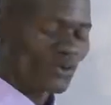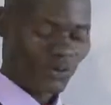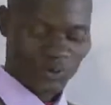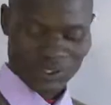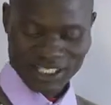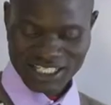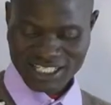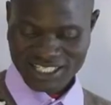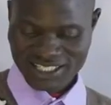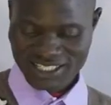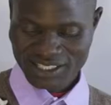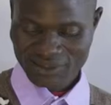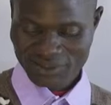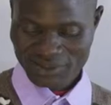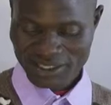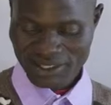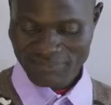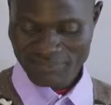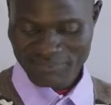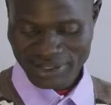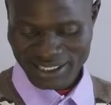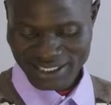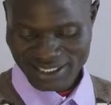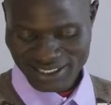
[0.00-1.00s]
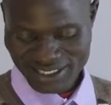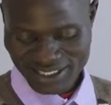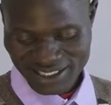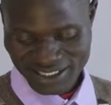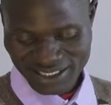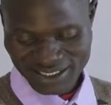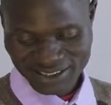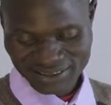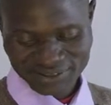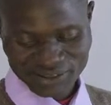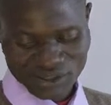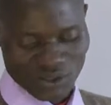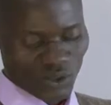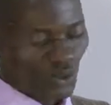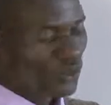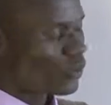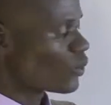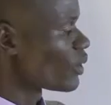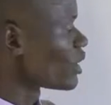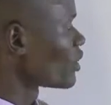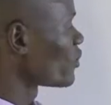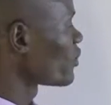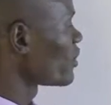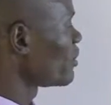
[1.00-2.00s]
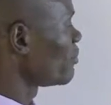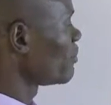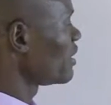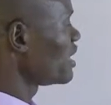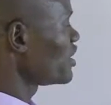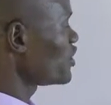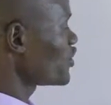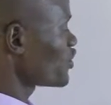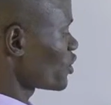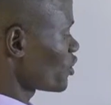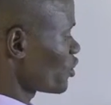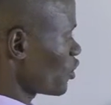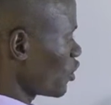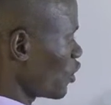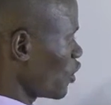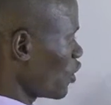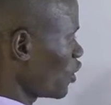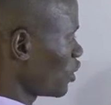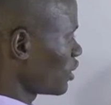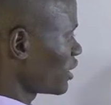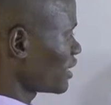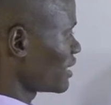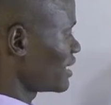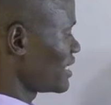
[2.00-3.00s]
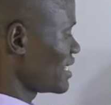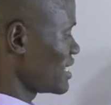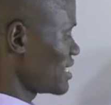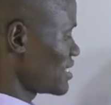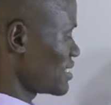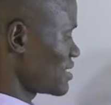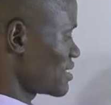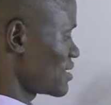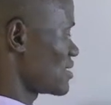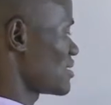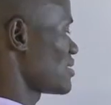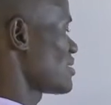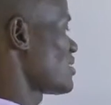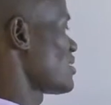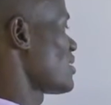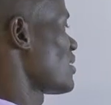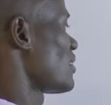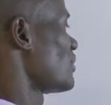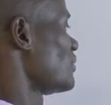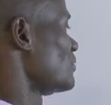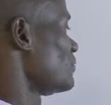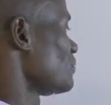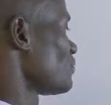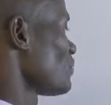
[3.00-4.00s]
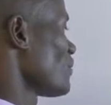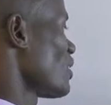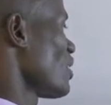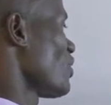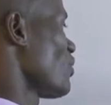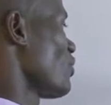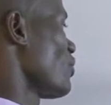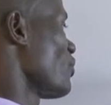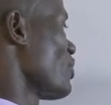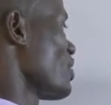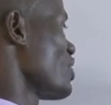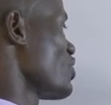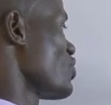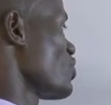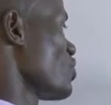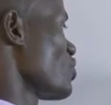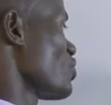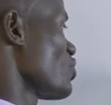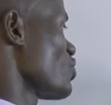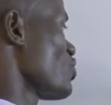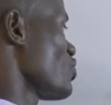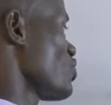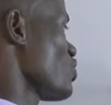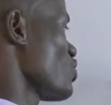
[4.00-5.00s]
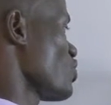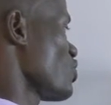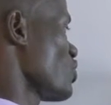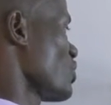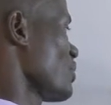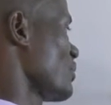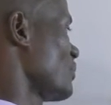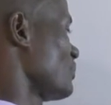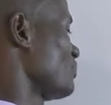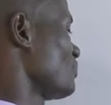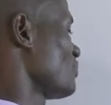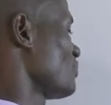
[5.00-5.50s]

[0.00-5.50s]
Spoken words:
When South America, when we mention all these regions,